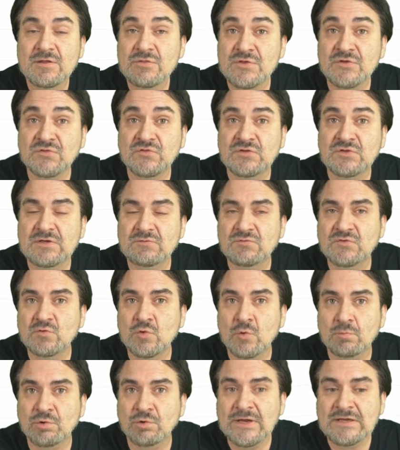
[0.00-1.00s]
this gives
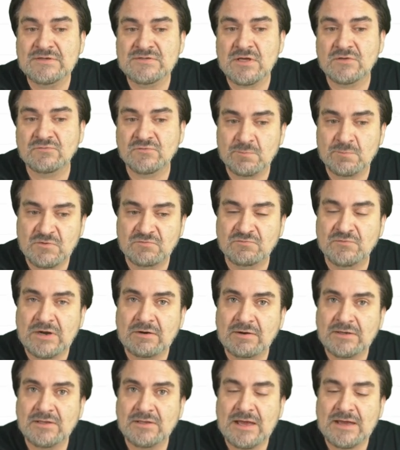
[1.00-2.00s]
you a breakdown from the
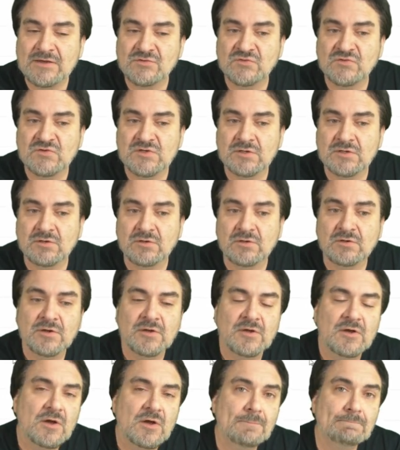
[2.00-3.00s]
very last year.
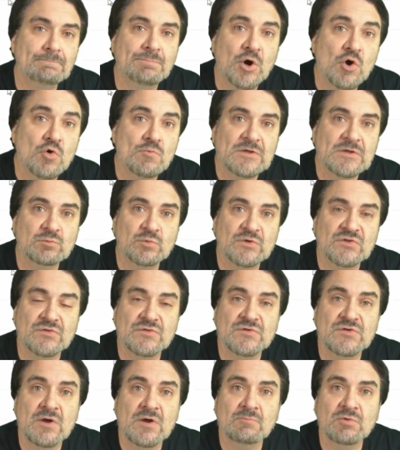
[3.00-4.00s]
Bowman was
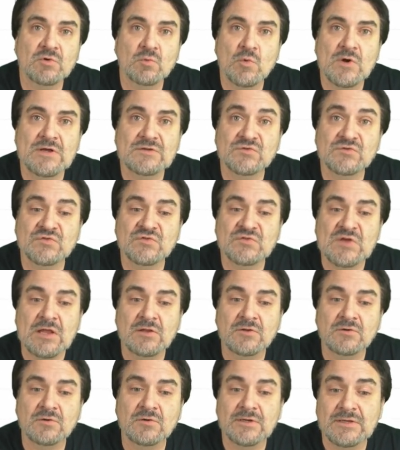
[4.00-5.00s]
the number one
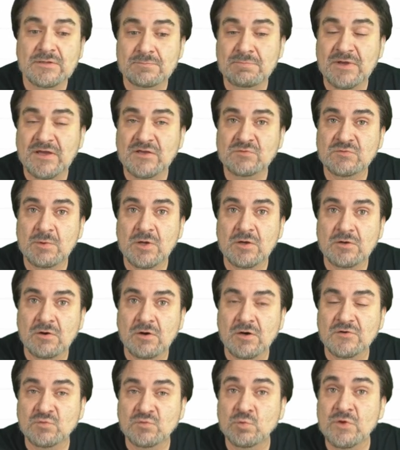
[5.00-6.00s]
seller in baseball
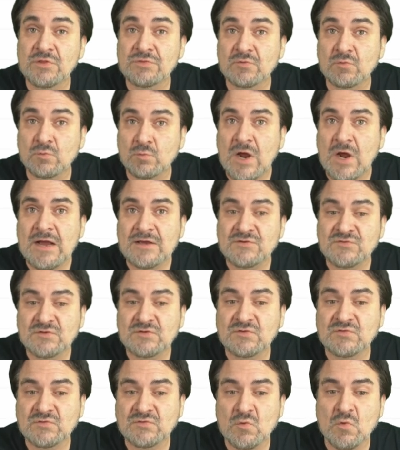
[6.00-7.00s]
cards with a
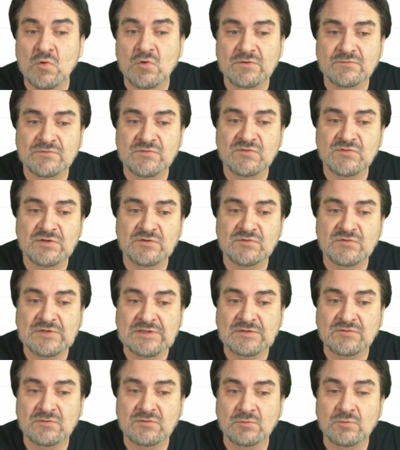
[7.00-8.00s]
rising score of
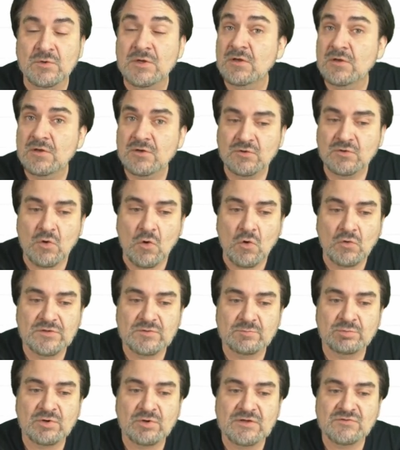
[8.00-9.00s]
62.
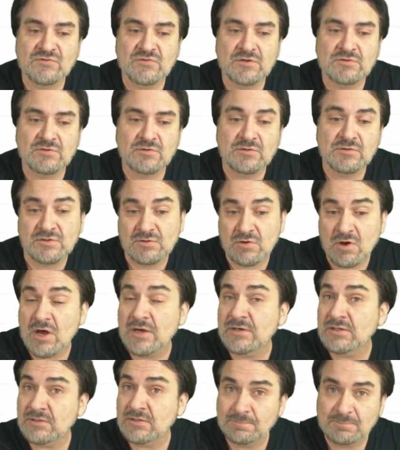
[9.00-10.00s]
Golden Press Under,
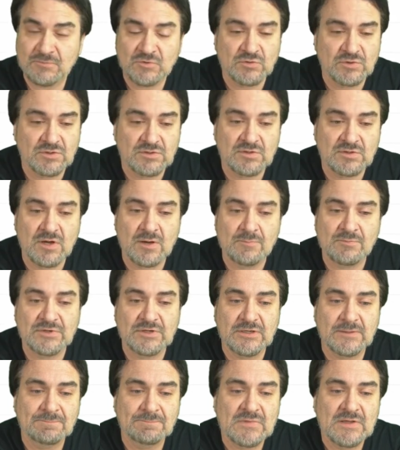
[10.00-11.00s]
Goudey, good
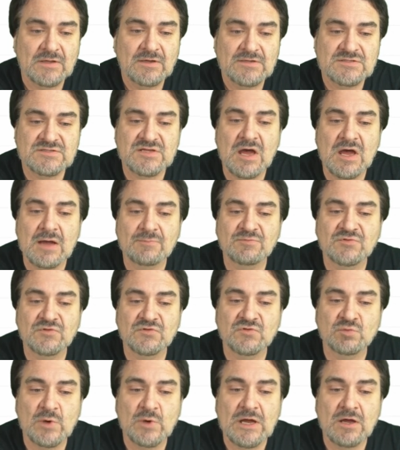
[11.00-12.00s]
company. Topps
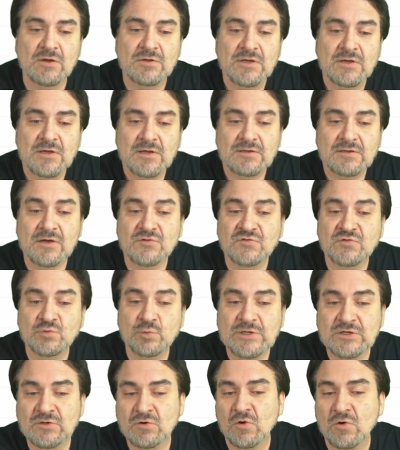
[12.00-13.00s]
as well. Now,
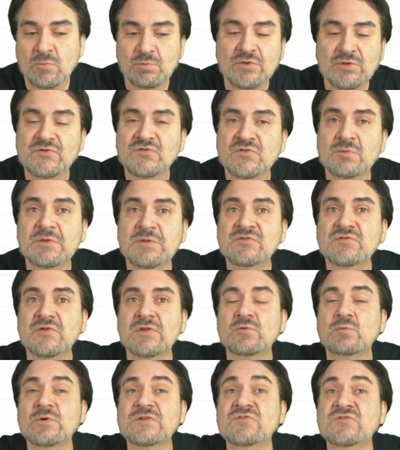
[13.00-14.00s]
Sweet Caporal and some of these
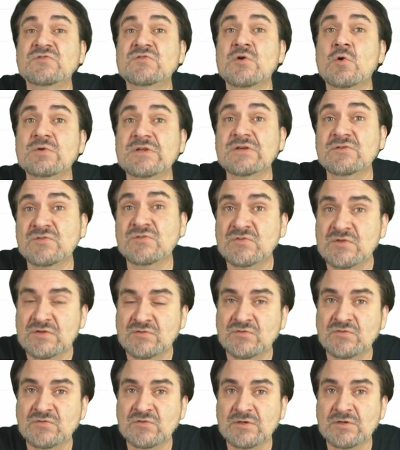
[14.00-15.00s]
other ones don't
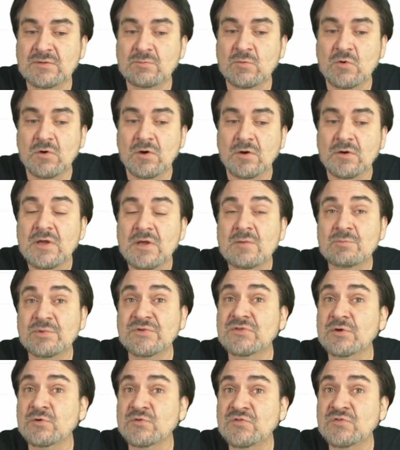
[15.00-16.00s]
exist anymore,
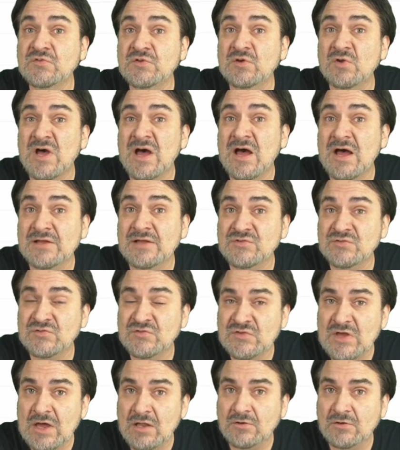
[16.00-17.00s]
but they're still hot
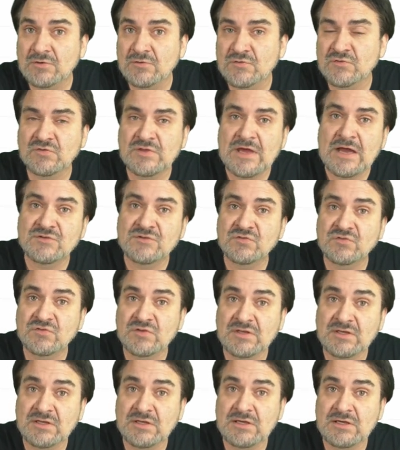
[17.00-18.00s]
sellers. That's
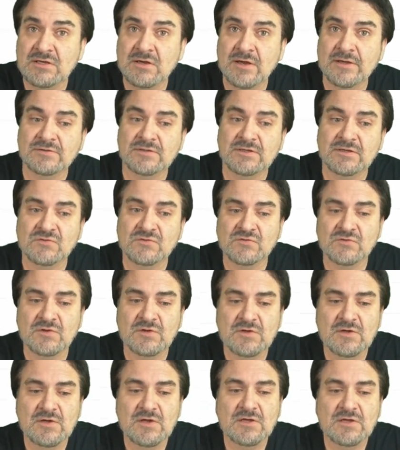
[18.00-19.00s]
the key on these.
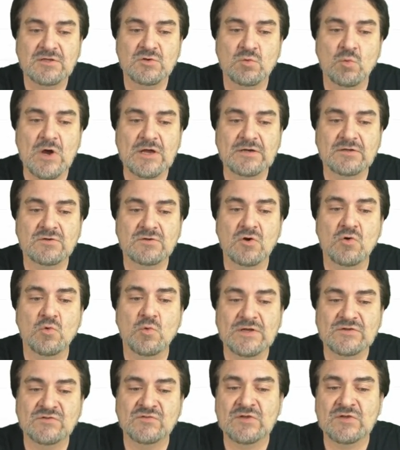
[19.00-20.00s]
You want to know
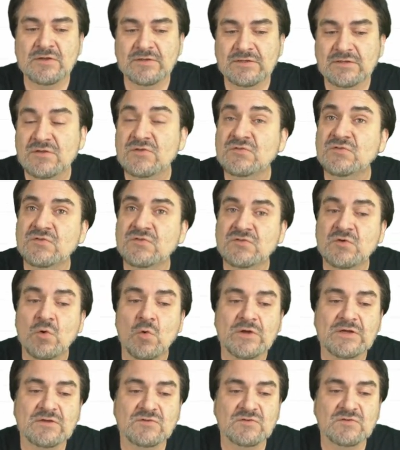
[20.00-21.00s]
what's selling. This is
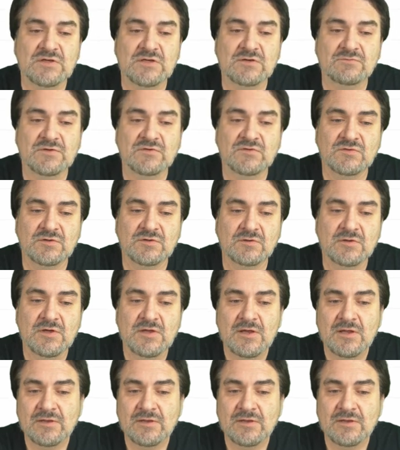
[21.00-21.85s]
going to give it to you.